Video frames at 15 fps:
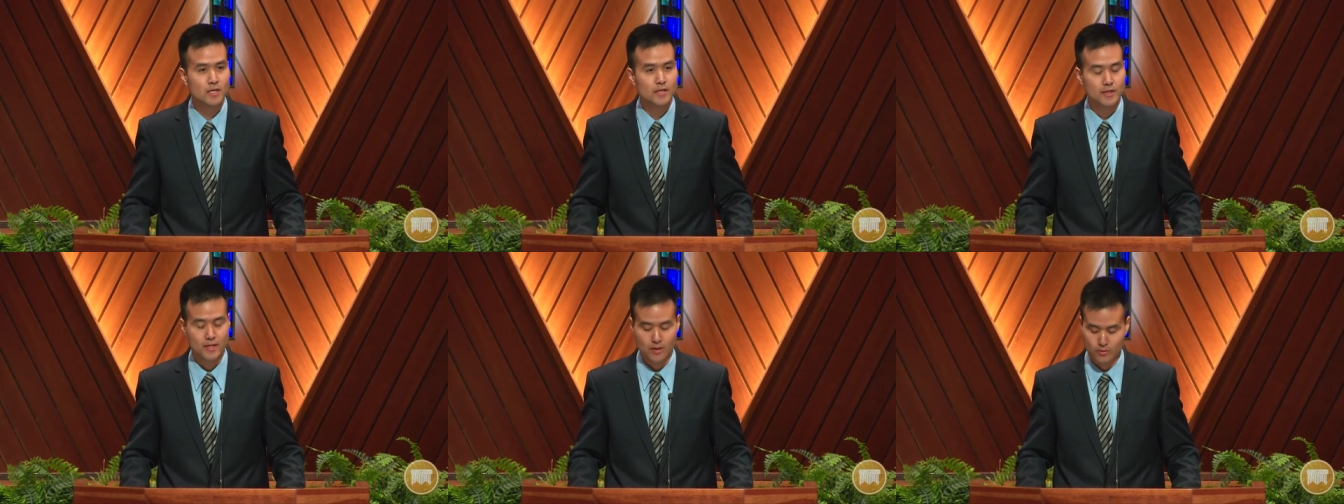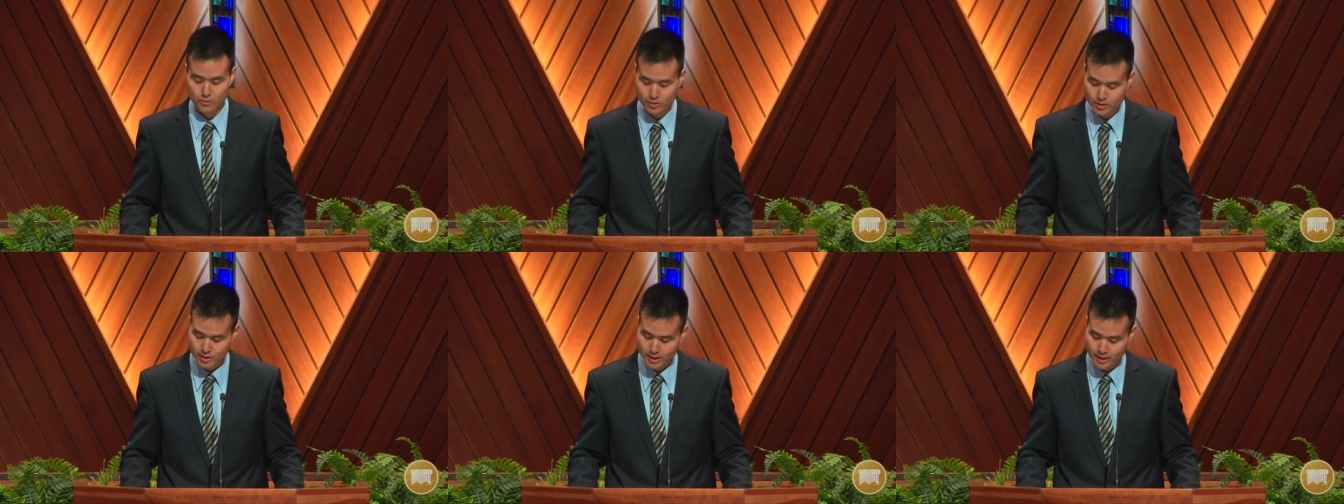that
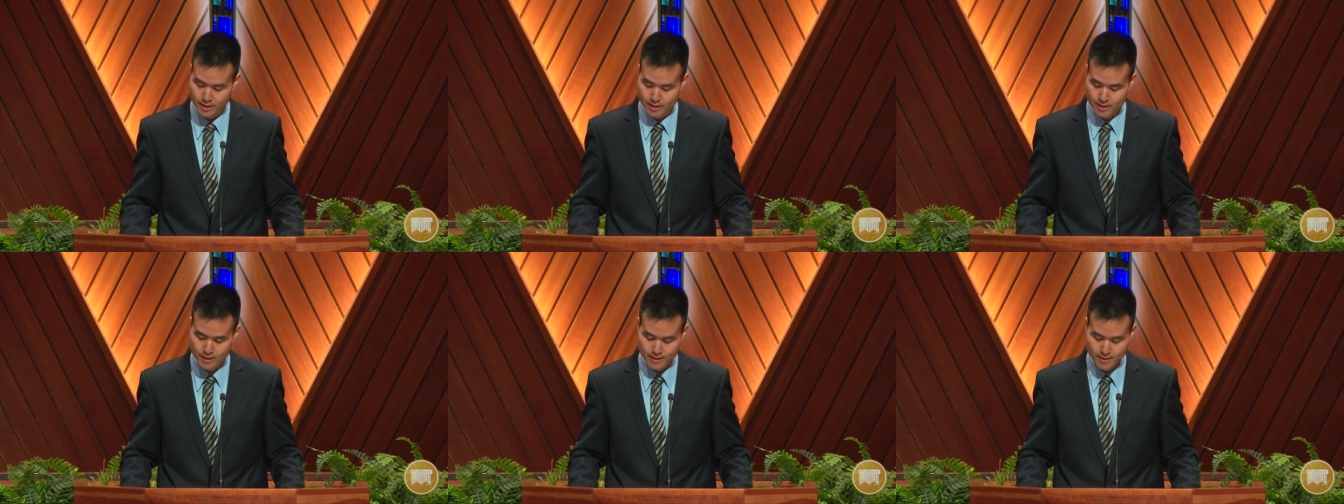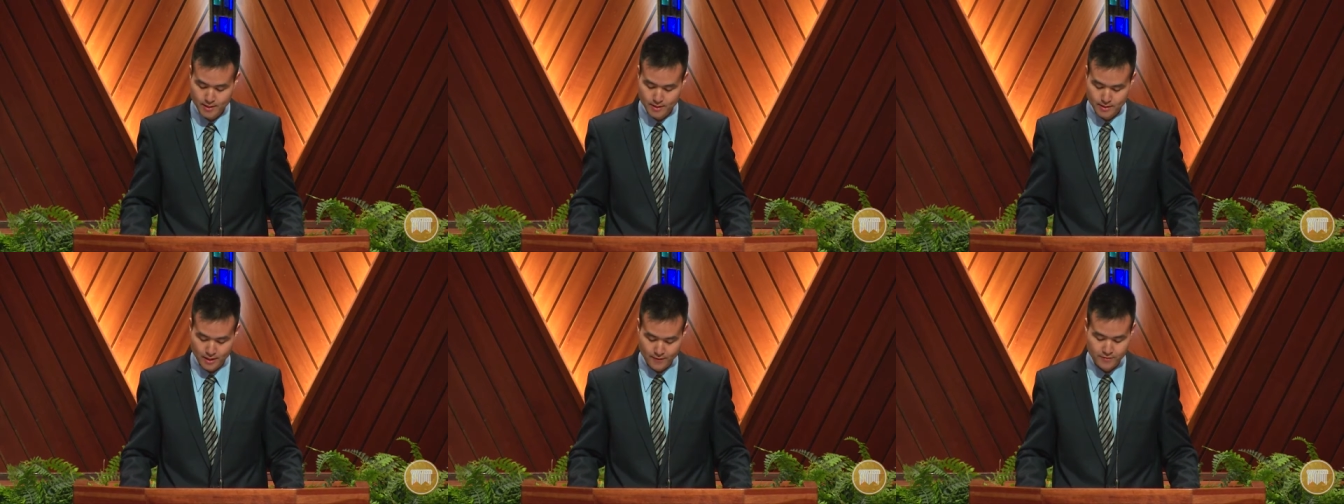really
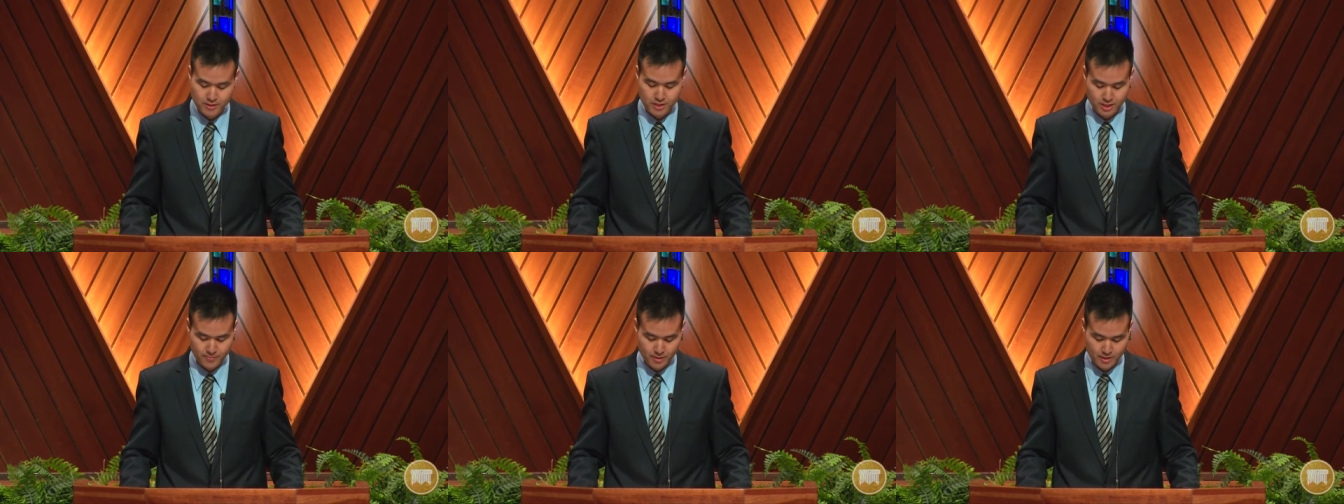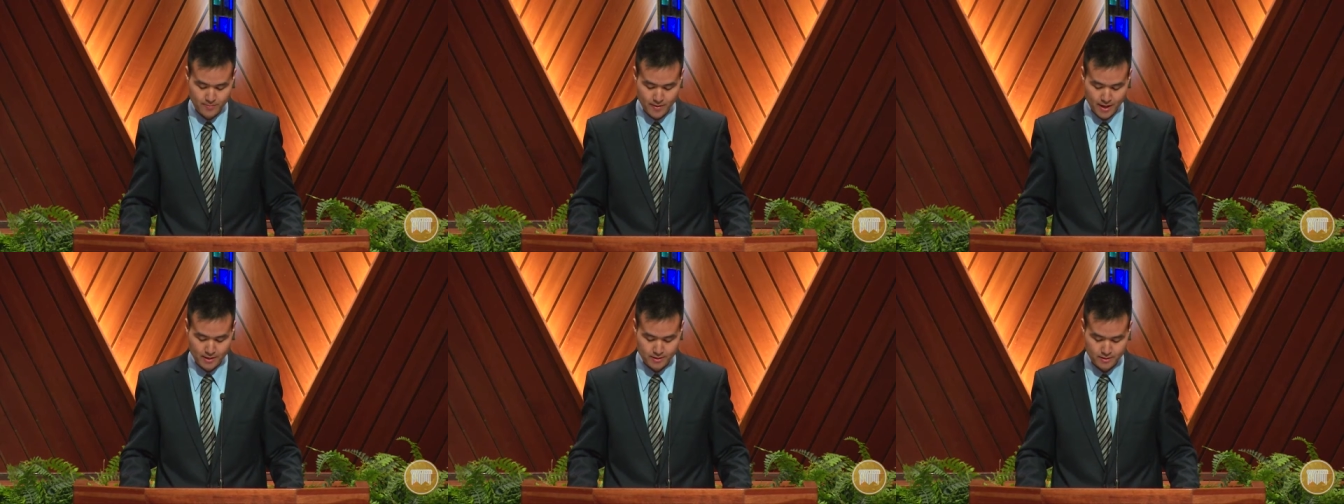left a deep
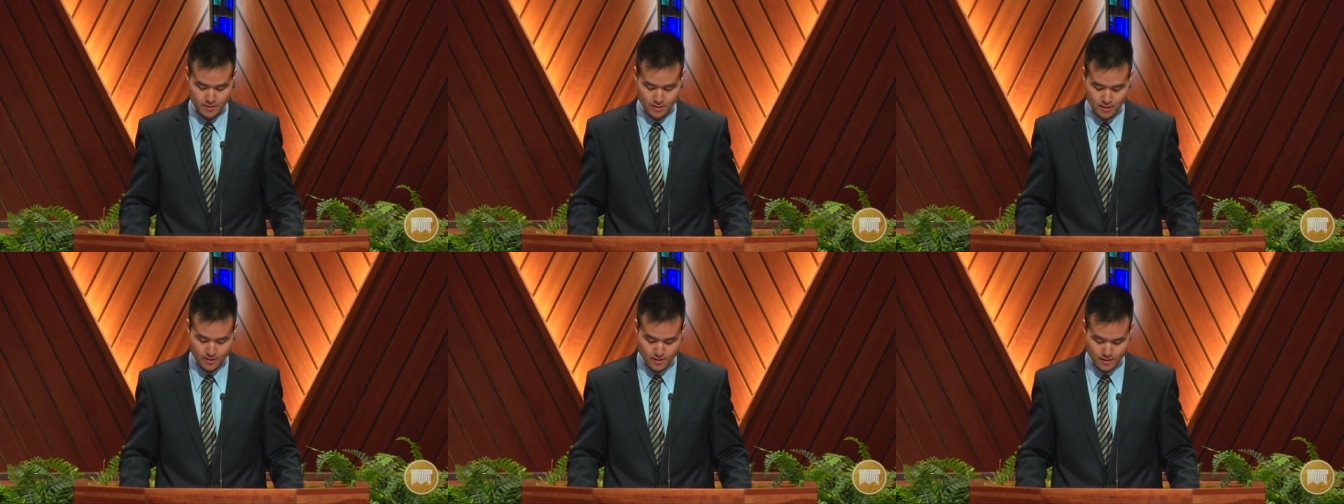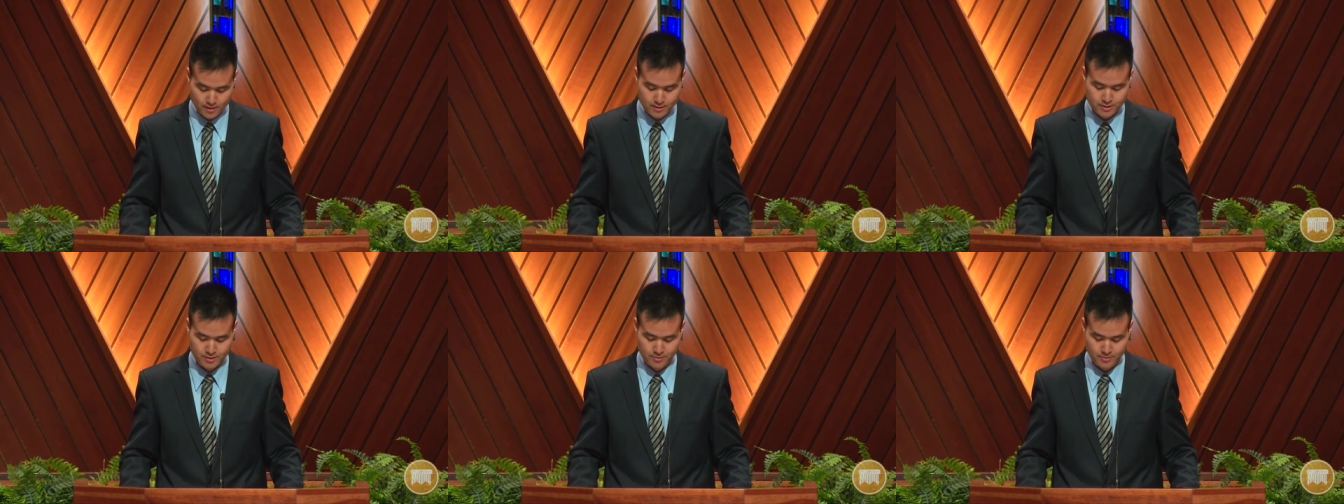impact
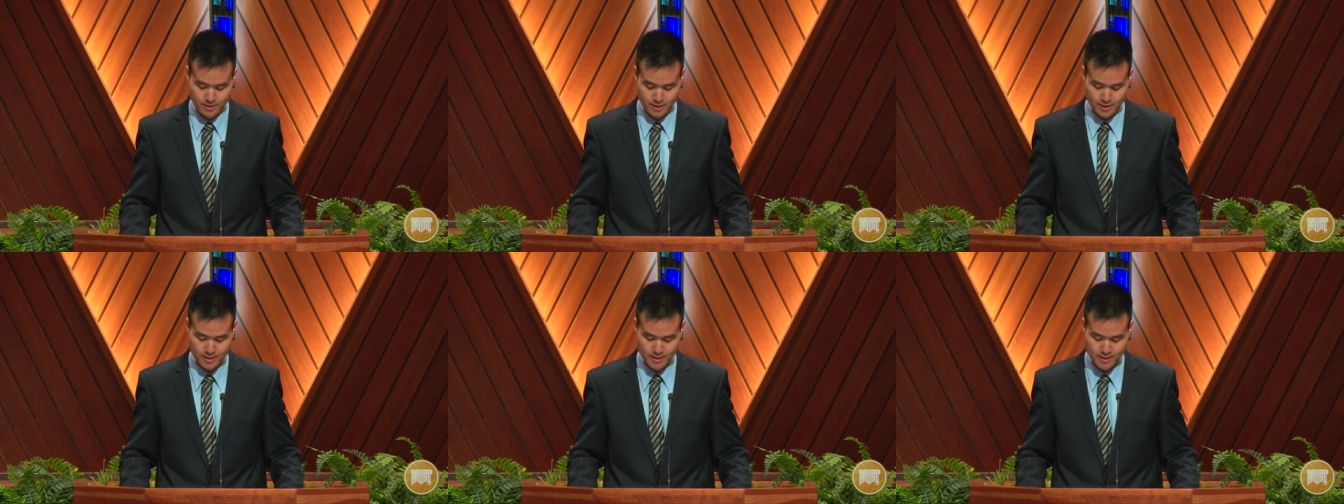onto me